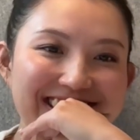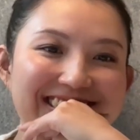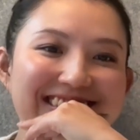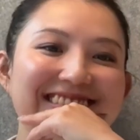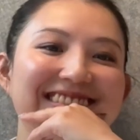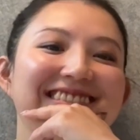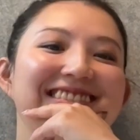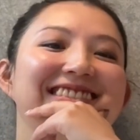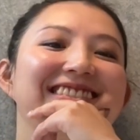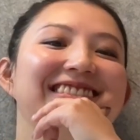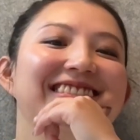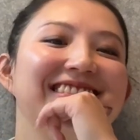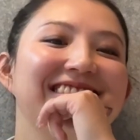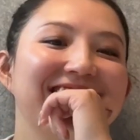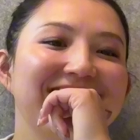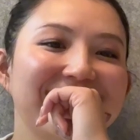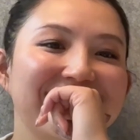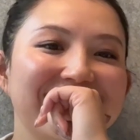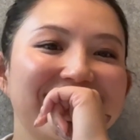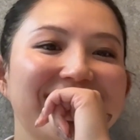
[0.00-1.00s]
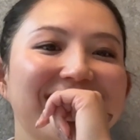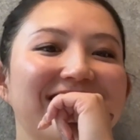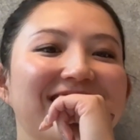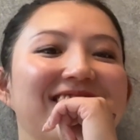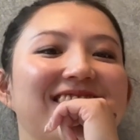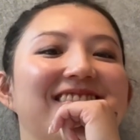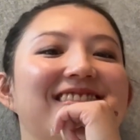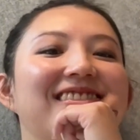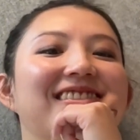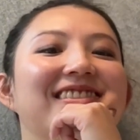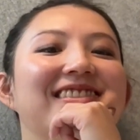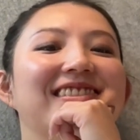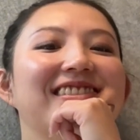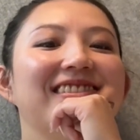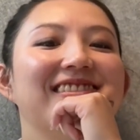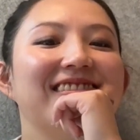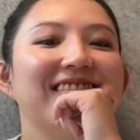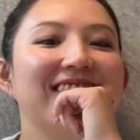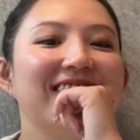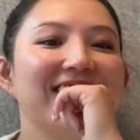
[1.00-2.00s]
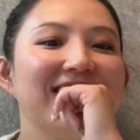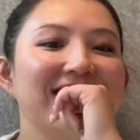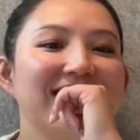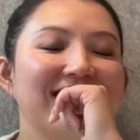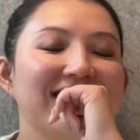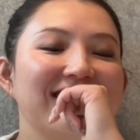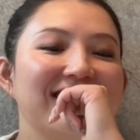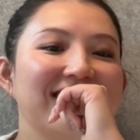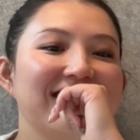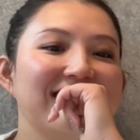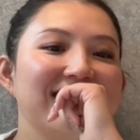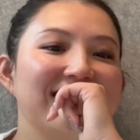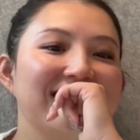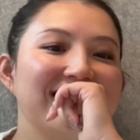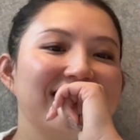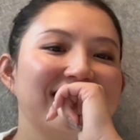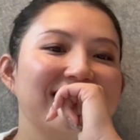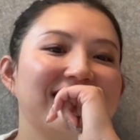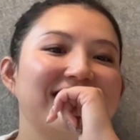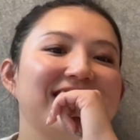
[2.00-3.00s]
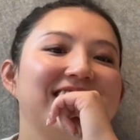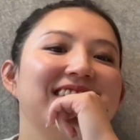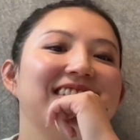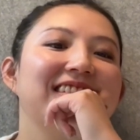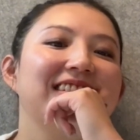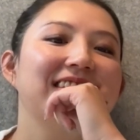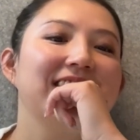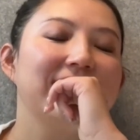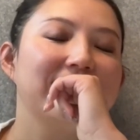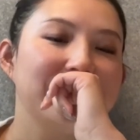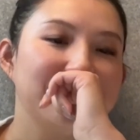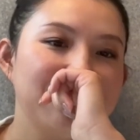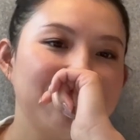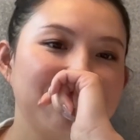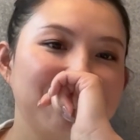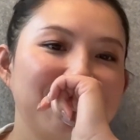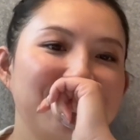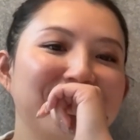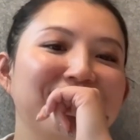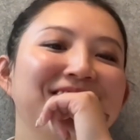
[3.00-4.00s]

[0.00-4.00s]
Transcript: acting as the hippocampus in the enterprise